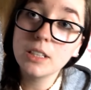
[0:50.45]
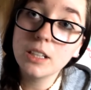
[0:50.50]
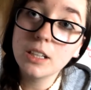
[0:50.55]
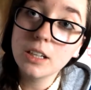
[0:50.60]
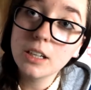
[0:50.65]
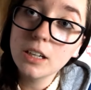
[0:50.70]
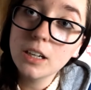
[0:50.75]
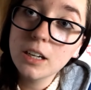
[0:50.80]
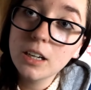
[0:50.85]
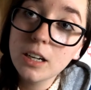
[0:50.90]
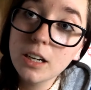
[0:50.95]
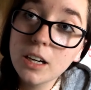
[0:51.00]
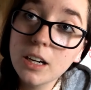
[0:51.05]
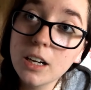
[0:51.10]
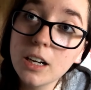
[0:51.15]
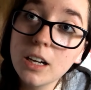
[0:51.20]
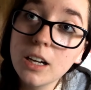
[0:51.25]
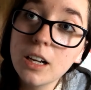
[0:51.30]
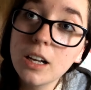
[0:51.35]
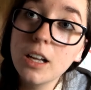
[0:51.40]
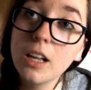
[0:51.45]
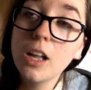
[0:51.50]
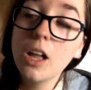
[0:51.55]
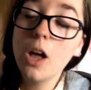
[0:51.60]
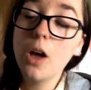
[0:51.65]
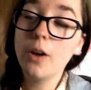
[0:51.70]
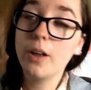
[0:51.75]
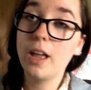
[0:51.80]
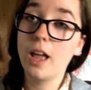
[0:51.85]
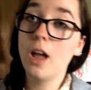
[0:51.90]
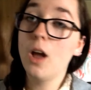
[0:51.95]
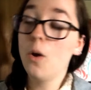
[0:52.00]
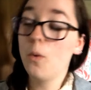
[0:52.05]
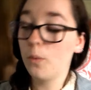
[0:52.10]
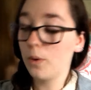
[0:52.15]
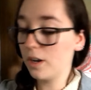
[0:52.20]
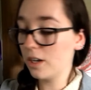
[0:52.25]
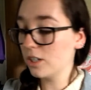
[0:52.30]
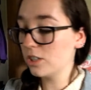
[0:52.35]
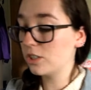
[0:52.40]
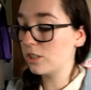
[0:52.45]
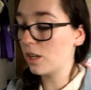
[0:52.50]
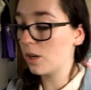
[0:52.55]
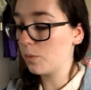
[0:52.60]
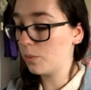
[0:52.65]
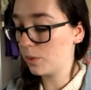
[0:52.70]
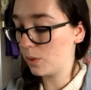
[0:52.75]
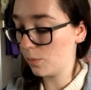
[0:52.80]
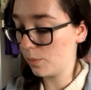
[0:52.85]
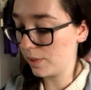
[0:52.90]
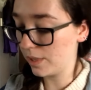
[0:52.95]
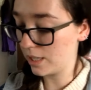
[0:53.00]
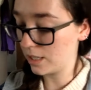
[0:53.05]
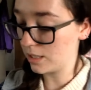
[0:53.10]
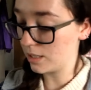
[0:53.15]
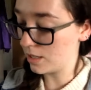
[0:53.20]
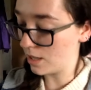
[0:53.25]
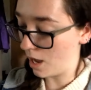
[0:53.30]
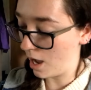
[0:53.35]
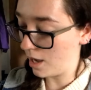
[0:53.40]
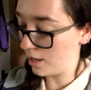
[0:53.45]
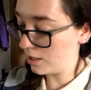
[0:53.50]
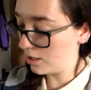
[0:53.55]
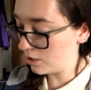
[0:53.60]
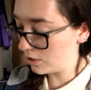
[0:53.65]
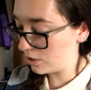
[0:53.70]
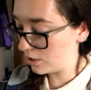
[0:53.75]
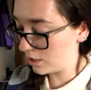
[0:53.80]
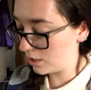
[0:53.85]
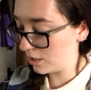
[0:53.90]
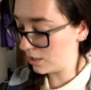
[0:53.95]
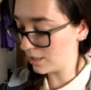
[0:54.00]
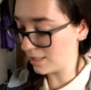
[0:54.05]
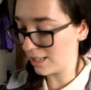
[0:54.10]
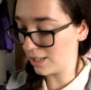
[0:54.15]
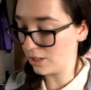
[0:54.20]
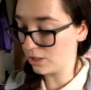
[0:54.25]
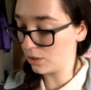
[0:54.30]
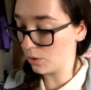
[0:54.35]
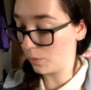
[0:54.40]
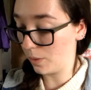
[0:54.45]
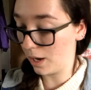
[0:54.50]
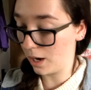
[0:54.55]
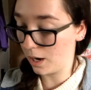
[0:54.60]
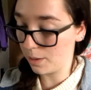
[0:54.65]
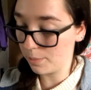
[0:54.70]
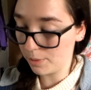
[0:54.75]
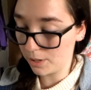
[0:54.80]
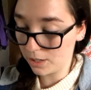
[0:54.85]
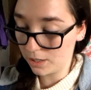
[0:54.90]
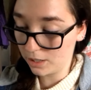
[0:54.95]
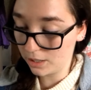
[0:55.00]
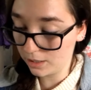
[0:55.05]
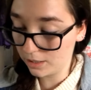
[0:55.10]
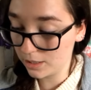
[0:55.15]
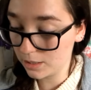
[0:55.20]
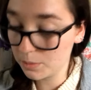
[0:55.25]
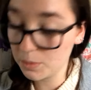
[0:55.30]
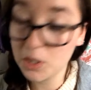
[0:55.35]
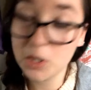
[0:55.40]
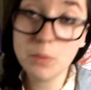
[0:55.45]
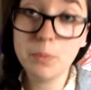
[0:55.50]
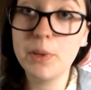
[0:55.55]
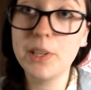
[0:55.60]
in here. Okay, we're gonna start with the one that's not Yisheng because I just don't care about it nearly as much.